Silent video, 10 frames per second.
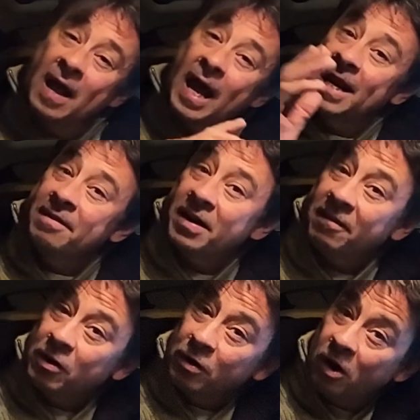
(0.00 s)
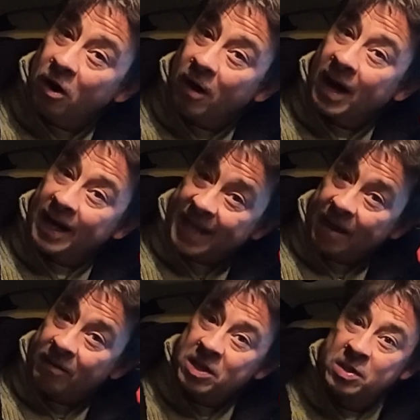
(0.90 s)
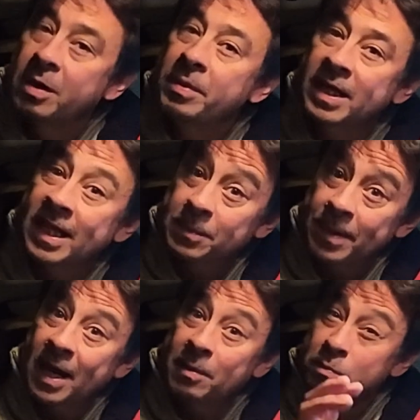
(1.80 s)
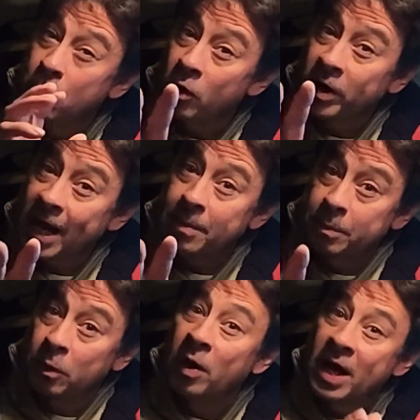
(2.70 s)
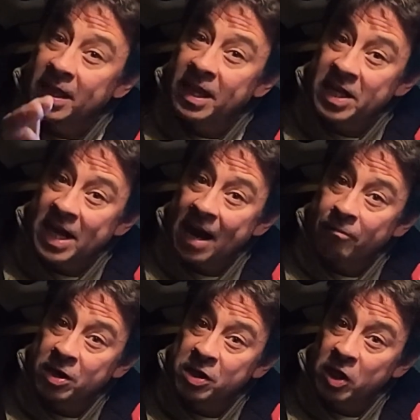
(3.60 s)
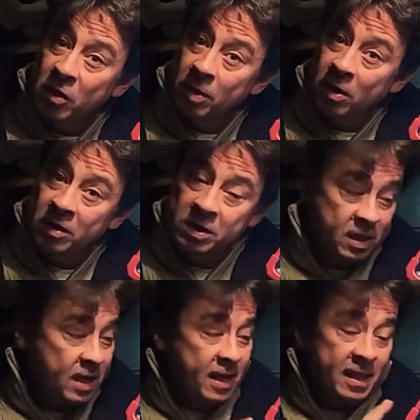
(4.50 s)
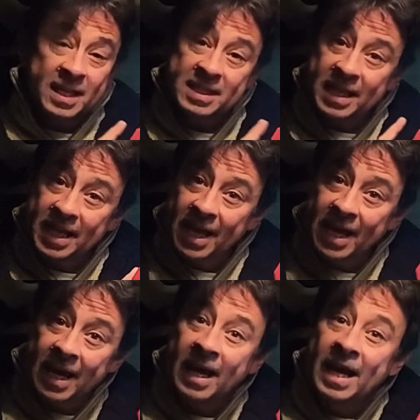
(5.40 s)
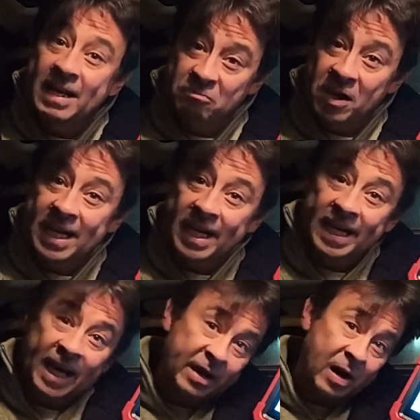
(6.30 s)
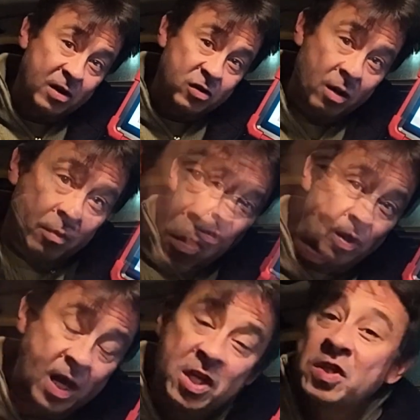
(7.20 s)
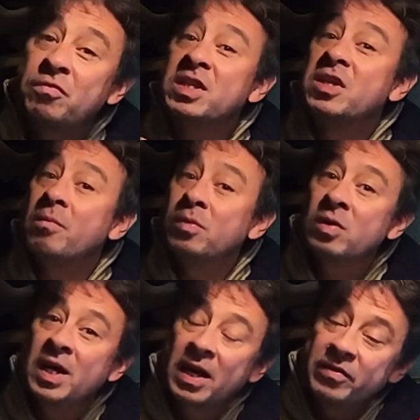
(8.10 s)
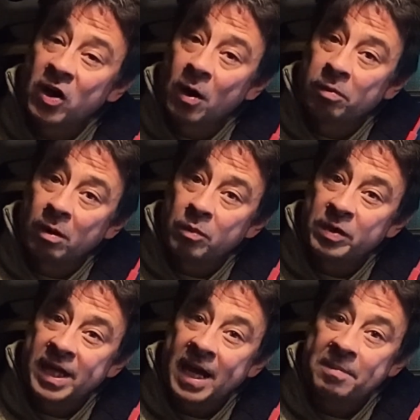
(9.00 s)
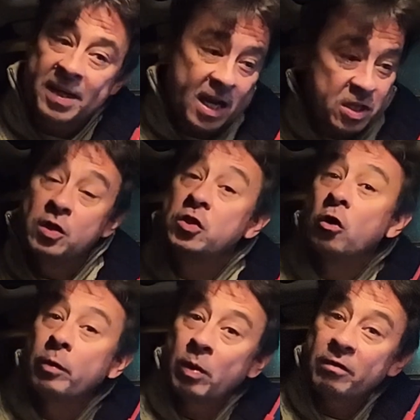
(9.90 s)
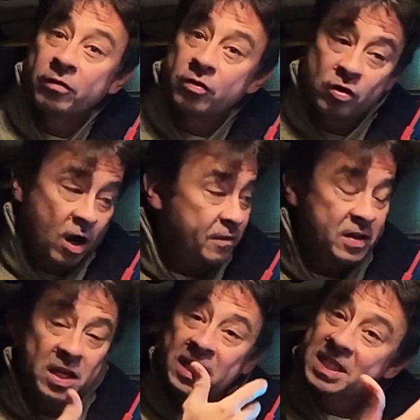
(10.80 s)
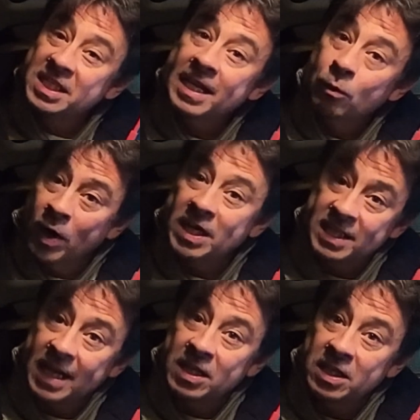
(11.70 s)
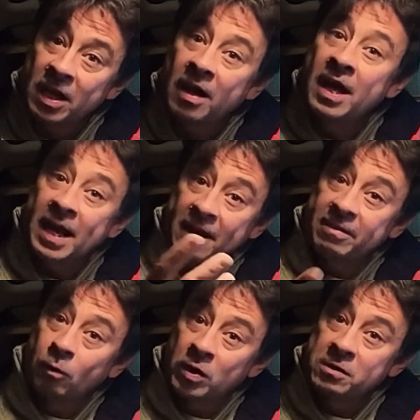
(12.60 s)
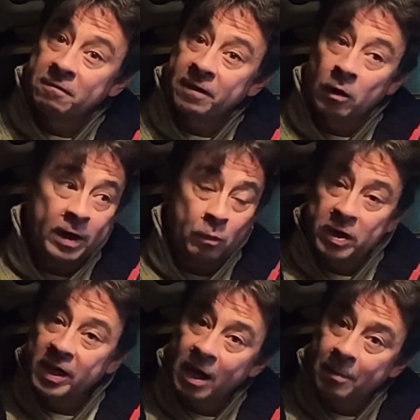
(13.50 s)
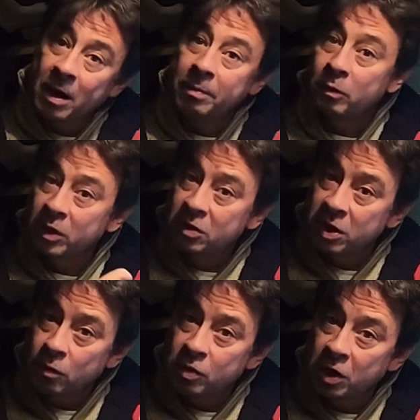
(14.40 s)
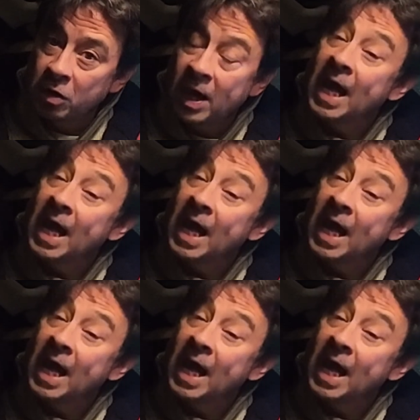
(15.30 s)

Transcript: And even if you're not a garage, somebody that's perhaps more capable than your average Joe Blogs, this thing here is really going to get you out of trouble. Just for example, if you got a problem with the ABS, you saw we went for a drive, you could see which sensor, if there was a fault, it would have come up, it would have told you,